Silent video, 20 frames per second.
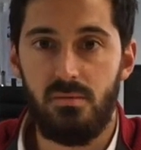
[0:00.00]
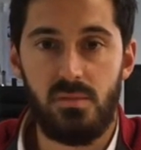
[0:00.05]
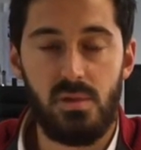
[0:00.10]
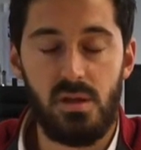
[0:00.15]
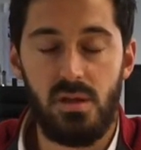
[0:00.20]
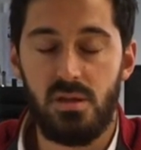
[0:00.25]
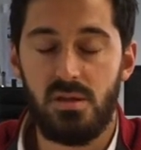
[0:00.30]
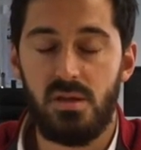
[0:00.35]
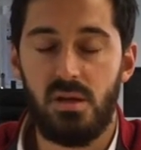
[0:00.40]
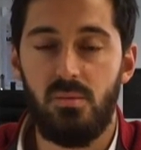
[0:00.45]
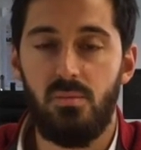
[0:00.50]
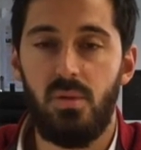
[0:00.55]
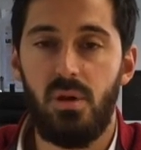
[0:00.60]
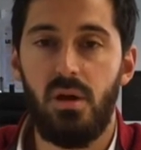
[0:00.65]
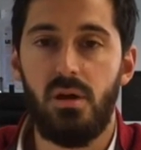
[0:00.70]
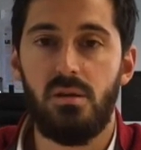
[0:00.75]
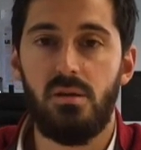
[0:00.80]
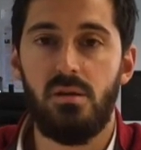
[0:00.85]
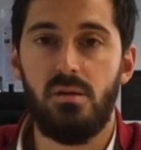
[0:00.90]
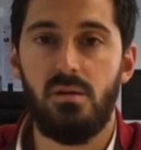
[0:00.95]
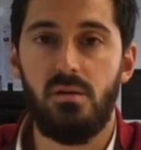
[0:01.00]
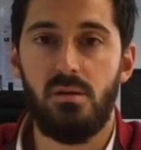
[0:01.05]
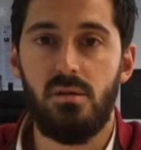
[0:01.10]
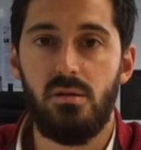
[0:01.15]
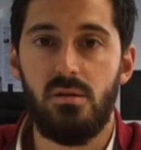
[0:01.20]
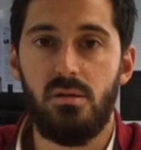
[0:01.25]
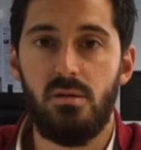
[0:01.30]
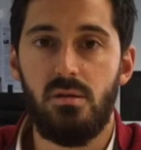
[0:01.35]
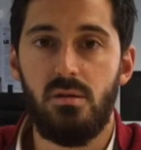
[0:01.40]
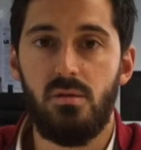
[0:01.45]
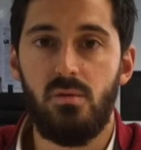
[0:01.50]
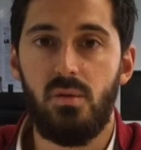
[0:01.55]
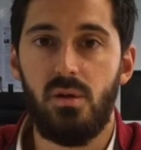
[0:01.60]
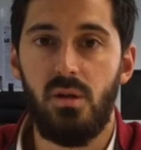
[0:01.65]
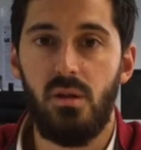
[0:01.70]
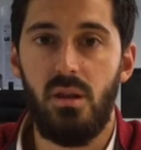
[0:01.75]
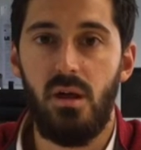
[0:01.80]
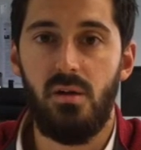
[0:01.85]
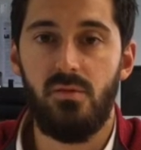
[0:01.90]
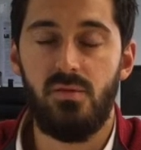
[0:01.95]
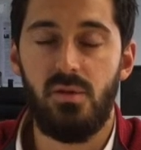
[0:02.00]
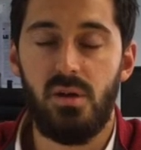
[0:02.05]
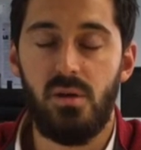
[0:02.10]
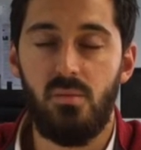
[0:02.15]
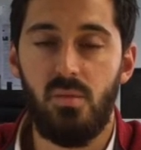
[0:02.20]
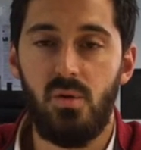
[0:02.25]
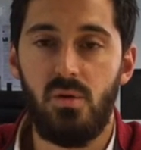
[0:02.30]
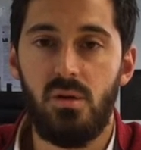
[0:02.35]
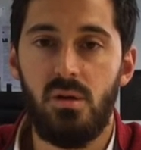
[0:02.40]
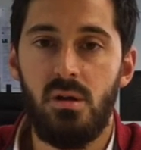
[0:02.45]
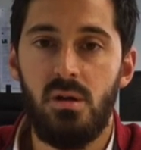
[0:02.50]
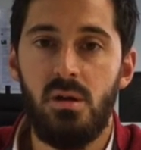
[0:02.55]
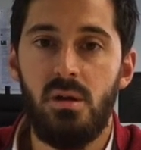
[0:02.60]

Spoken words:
that doesn't apply in real life anymore.